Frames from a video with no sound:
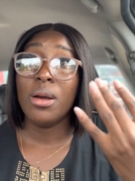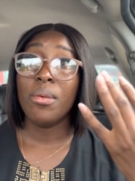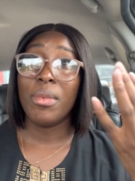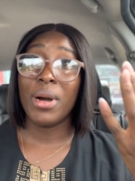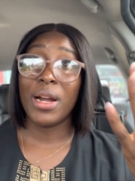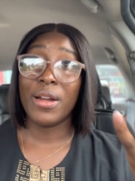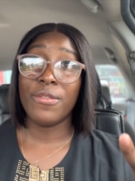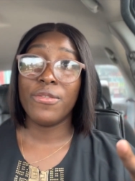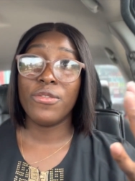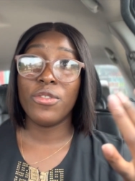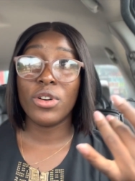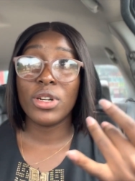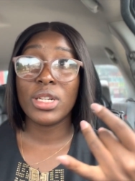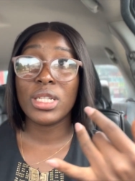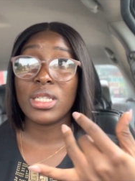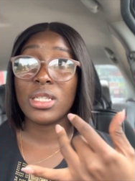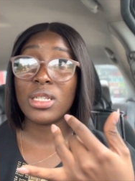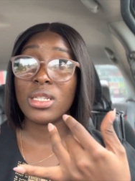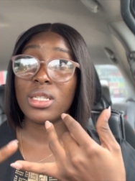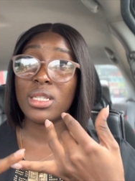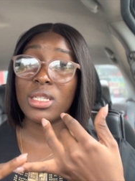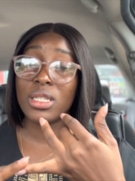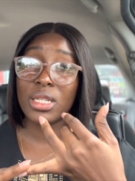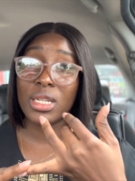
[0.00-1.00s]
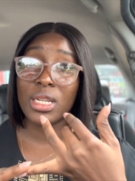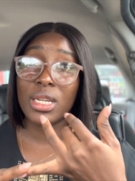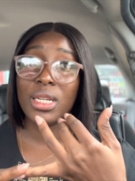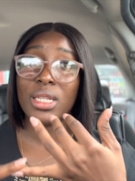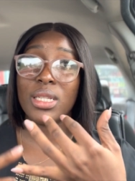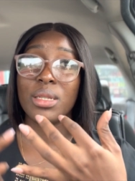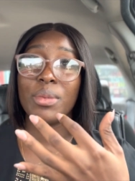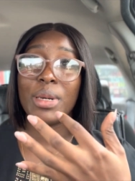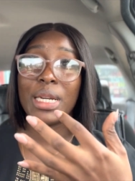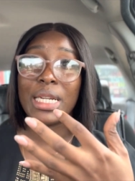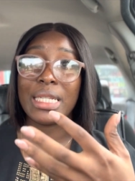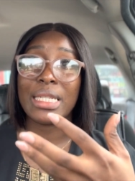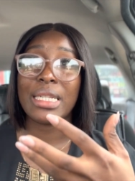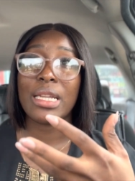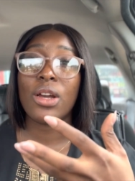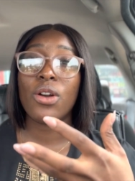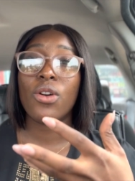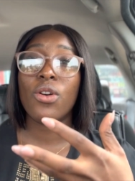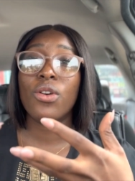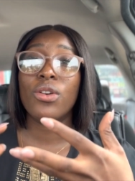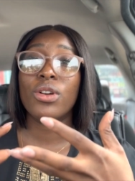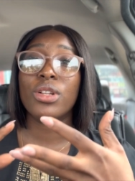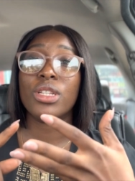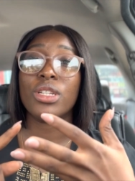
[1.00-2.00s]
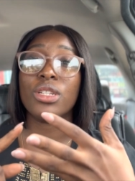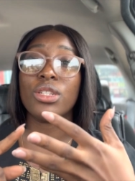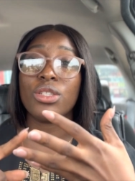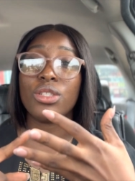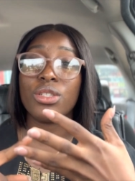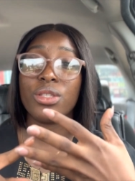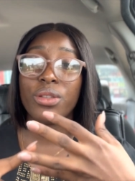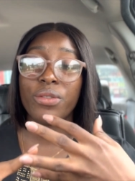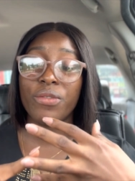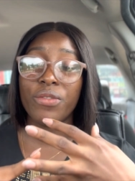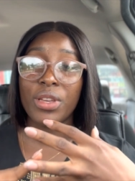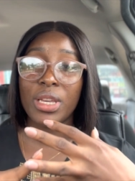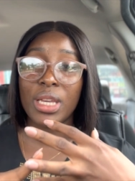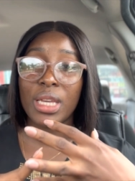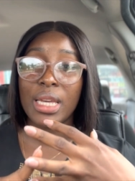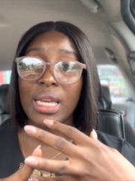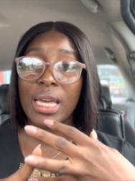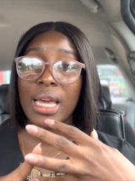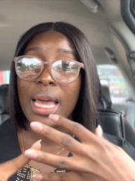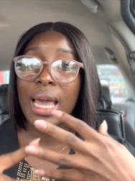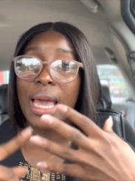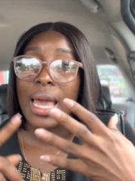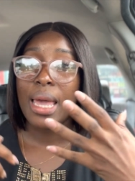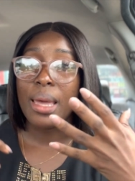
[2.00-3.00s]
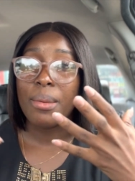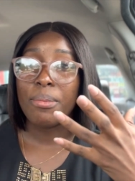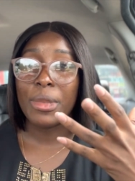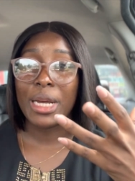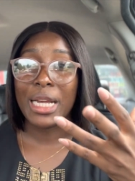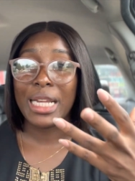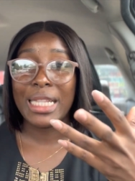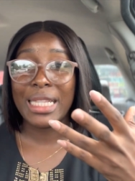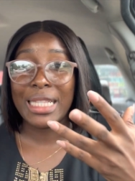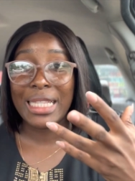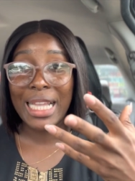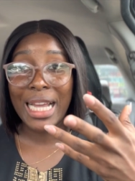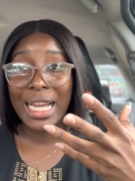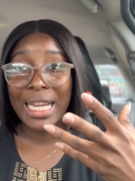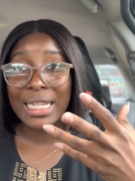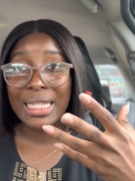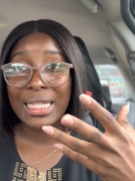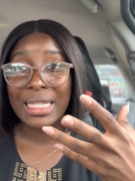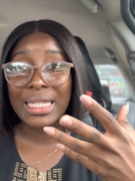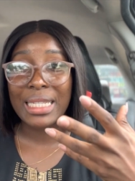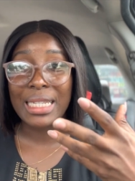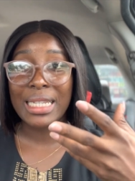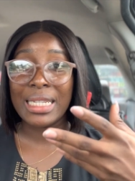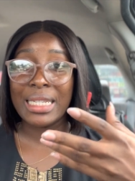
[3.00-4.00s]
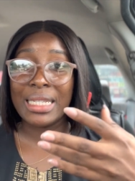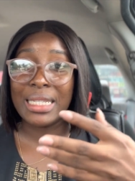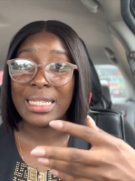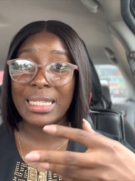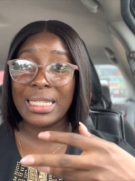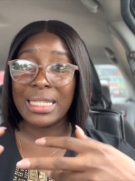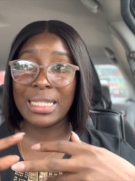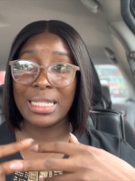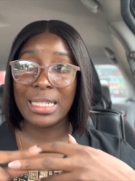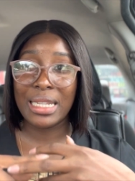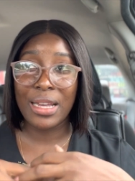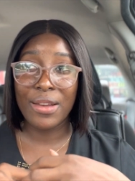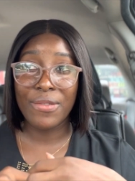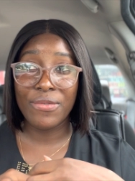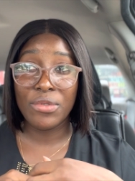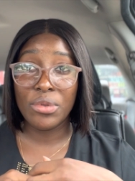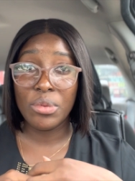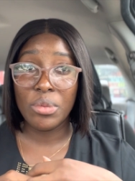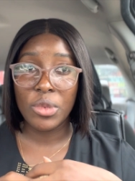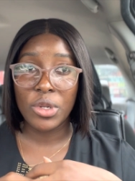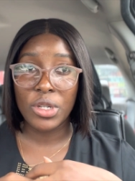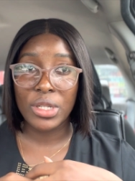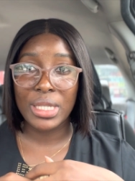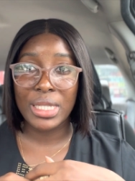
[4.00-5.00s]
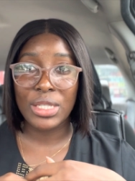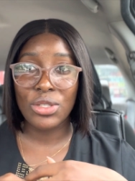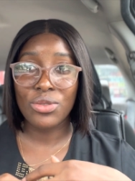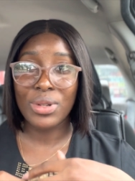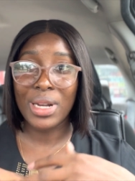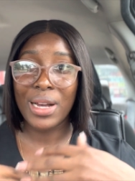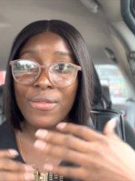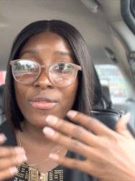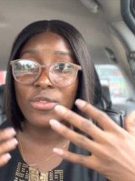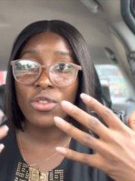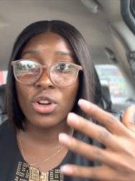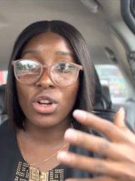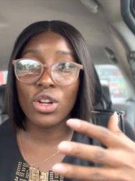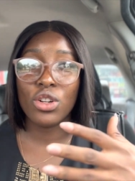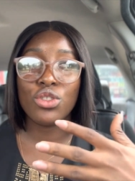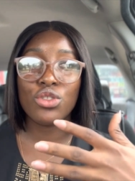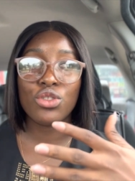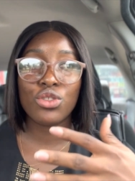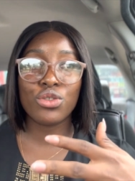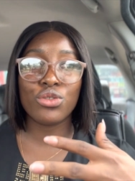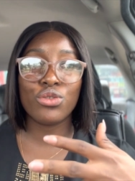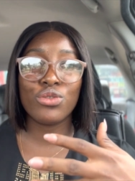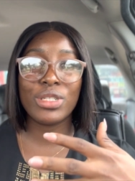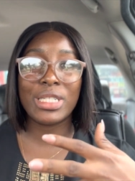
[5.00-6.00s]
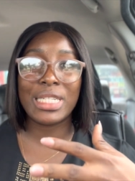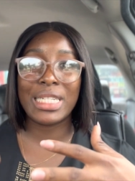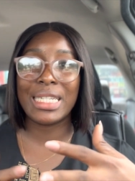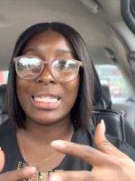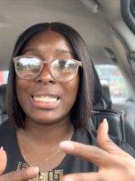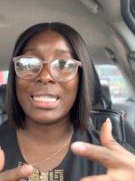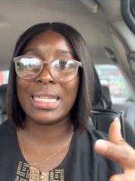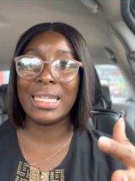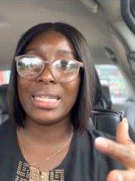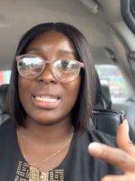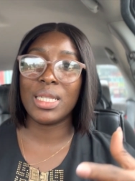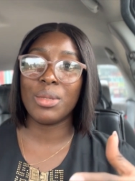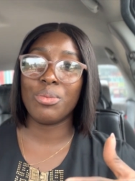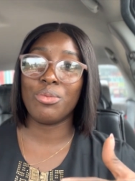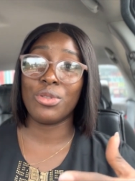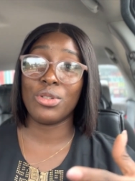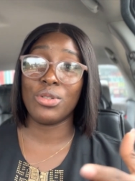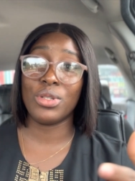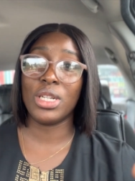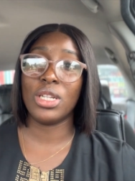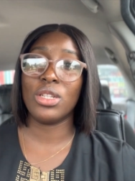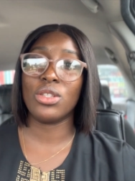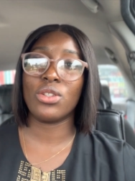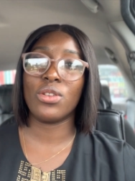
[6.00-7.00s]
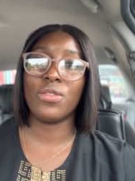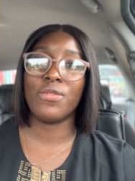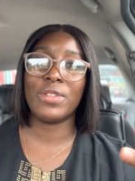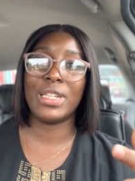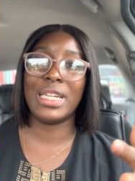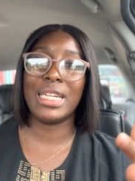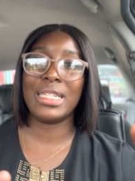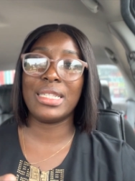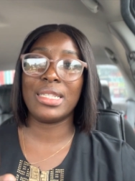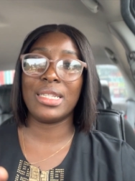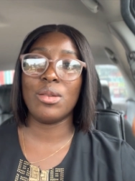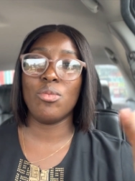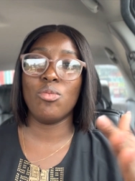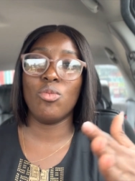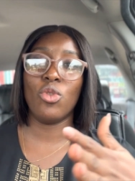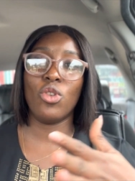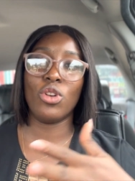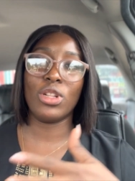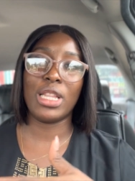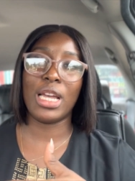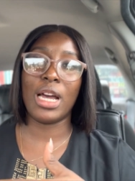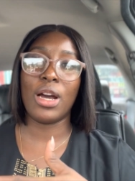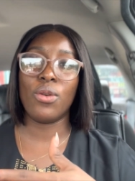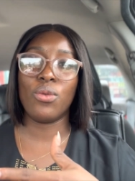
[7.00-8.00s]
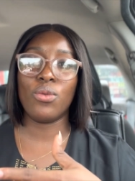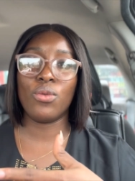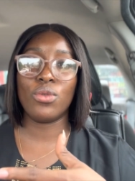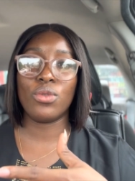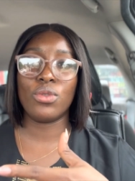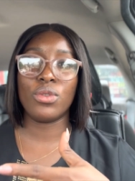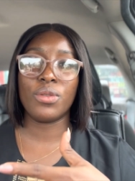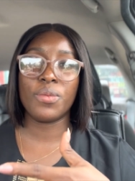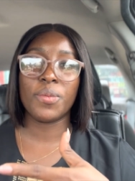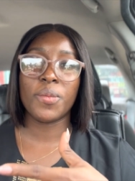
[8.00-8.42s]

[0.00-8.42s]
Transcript: My first is six, my second is three, and my last is seven months so i've gone through this experience of let's say motherhood